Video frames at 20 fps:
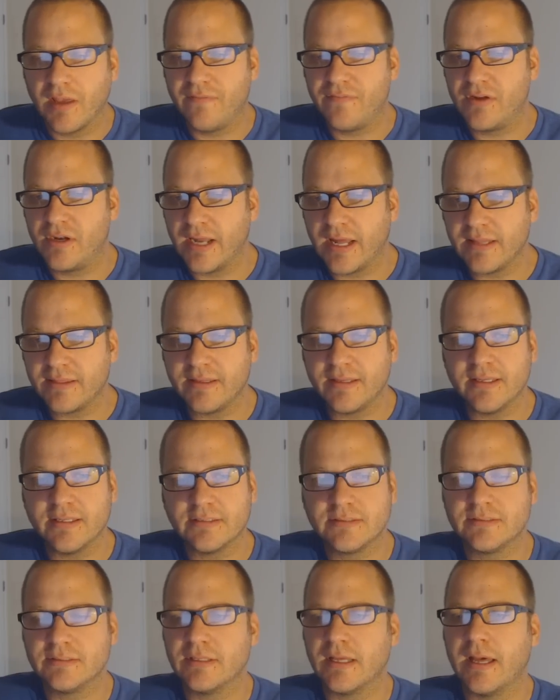If you're an
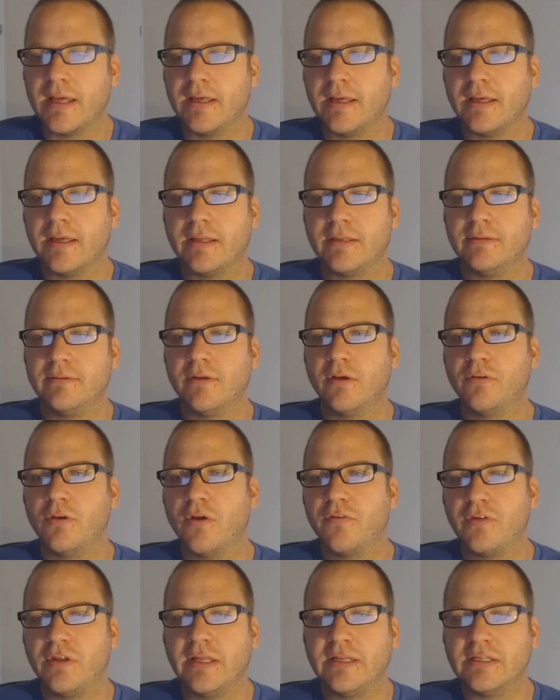atheist, I don't
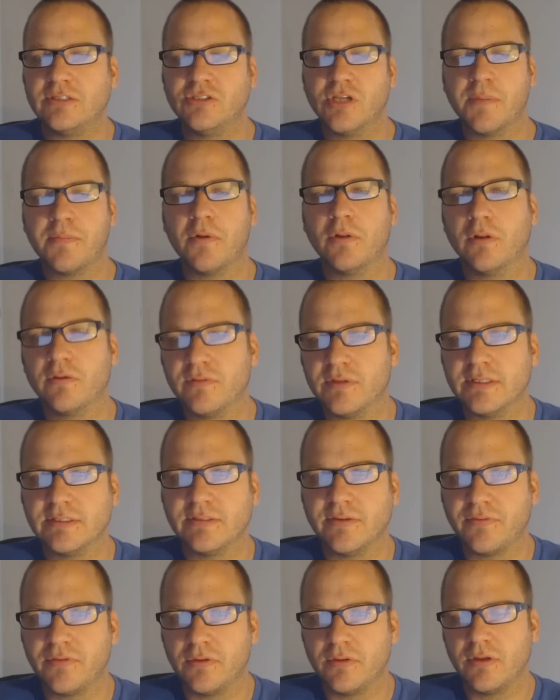know if you need to jump all over
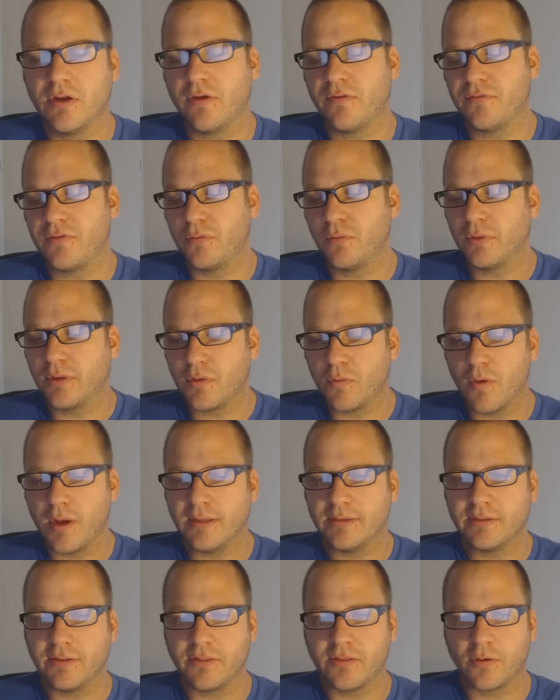this. If you know, if you really
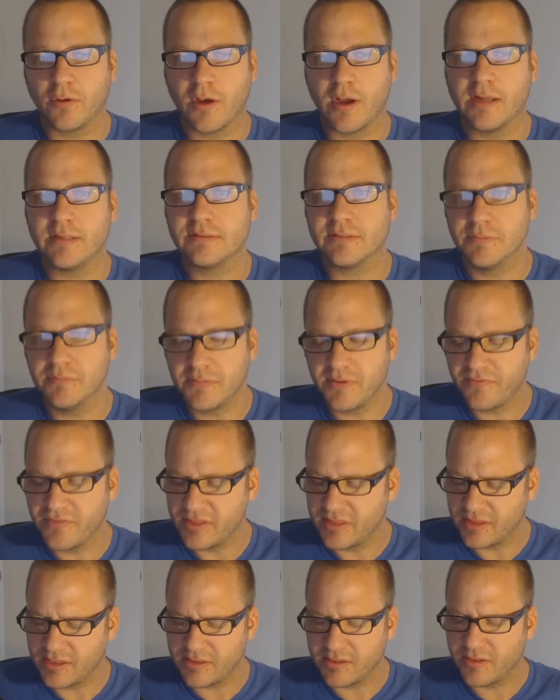want to throw out some, if
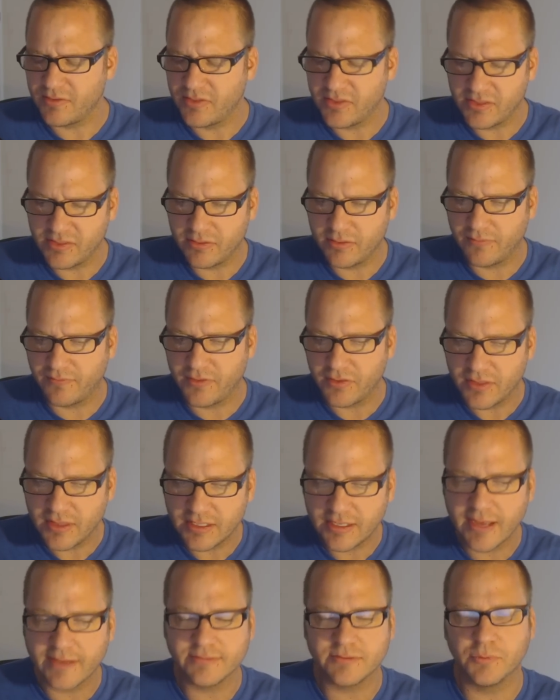you
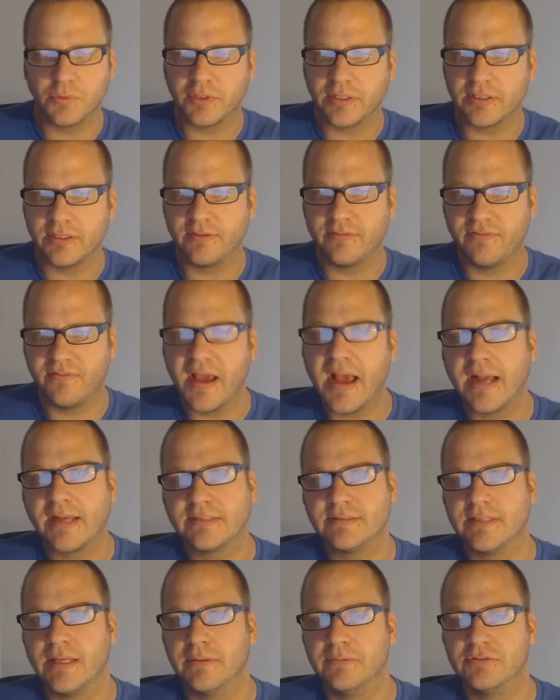think you have some really good
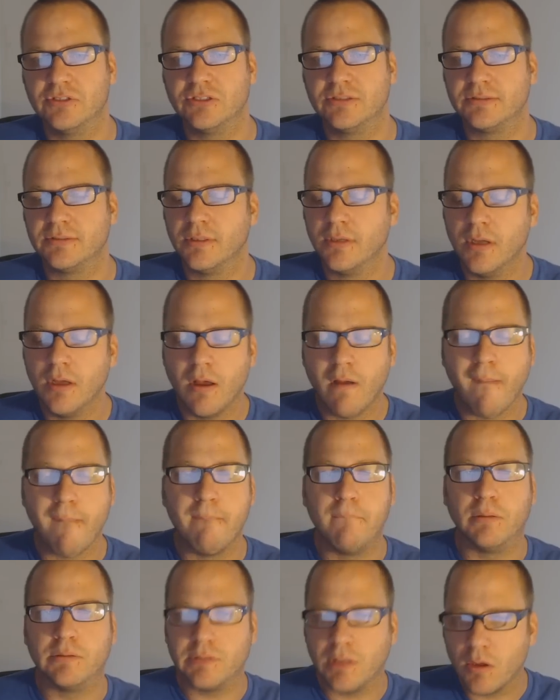facts that would just
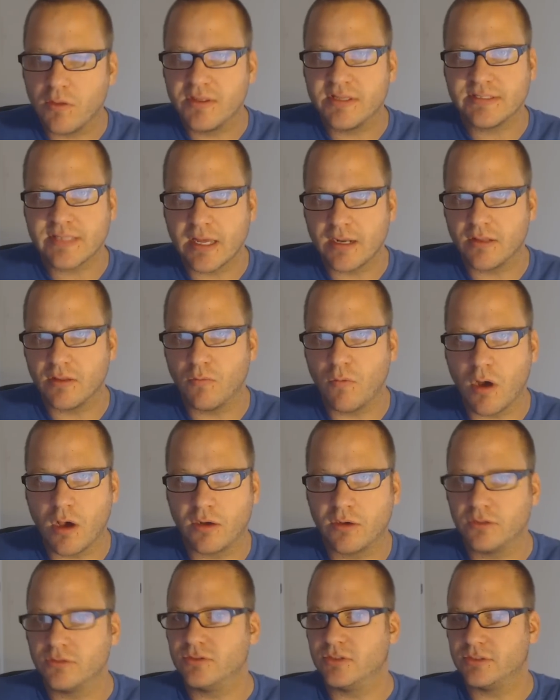blow this out of the
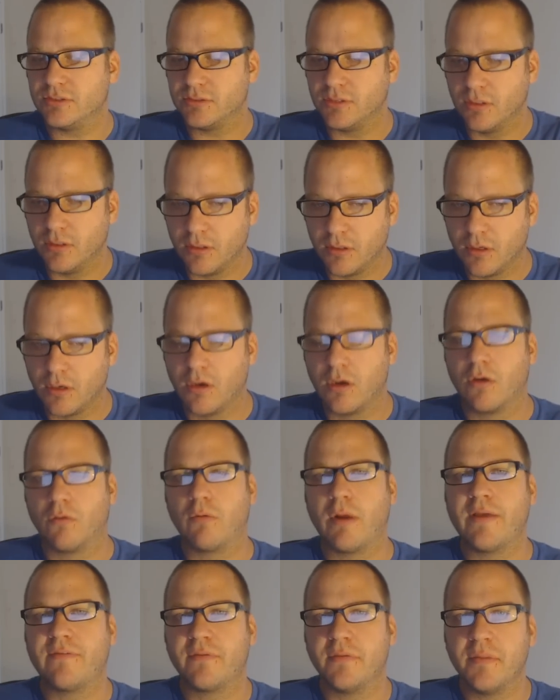water, just
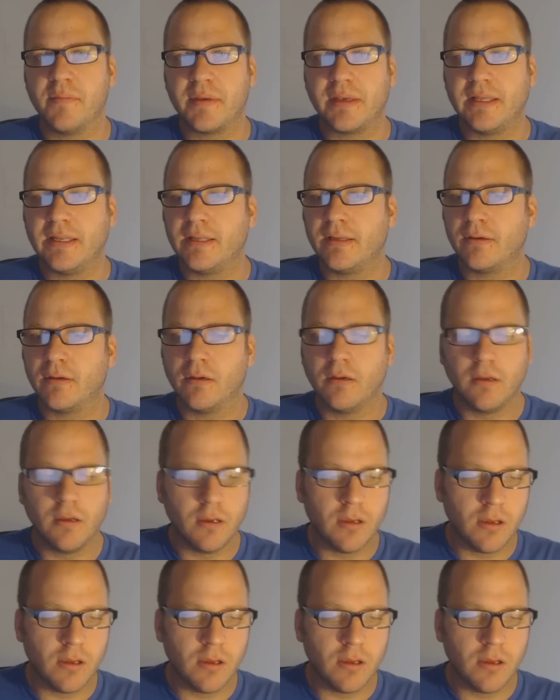right from the beginning,